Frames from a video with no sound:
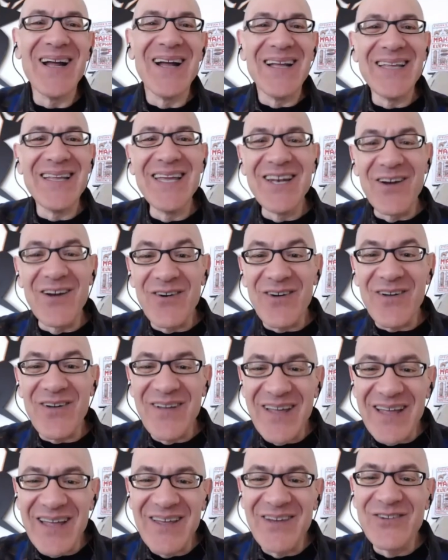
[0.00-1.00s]
you know,
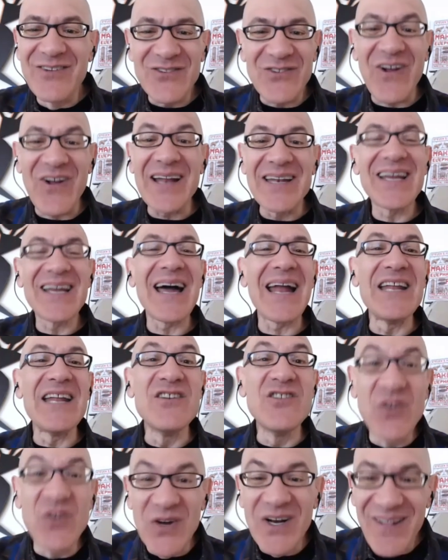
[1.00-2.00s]
who's trying to kind of
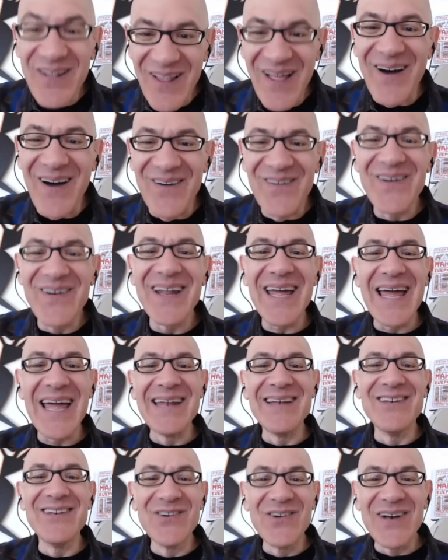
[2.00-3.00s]
do it alone and
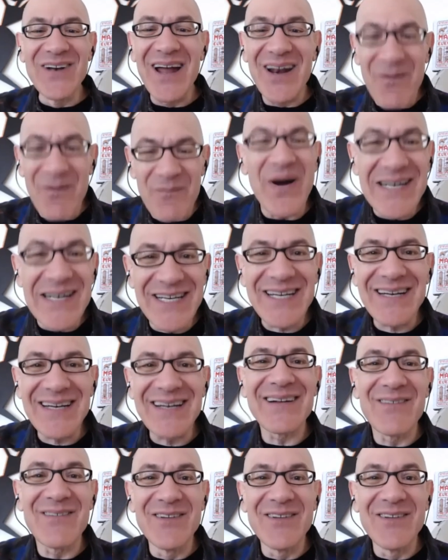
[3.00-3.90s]
do it on a budget,